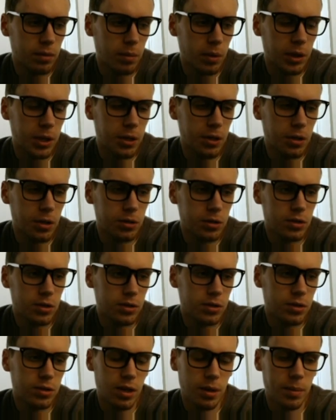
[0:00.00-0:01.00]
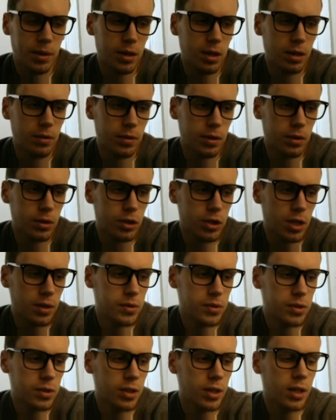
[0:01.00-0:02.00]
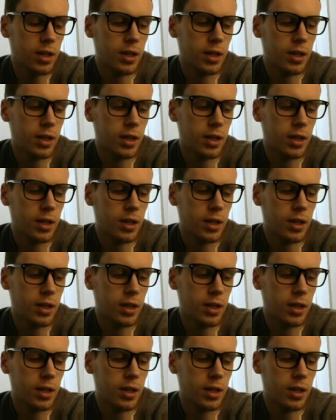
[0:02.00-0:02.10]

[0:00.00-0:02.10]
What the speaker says: Buccaneers. Same idea for the Chiefs.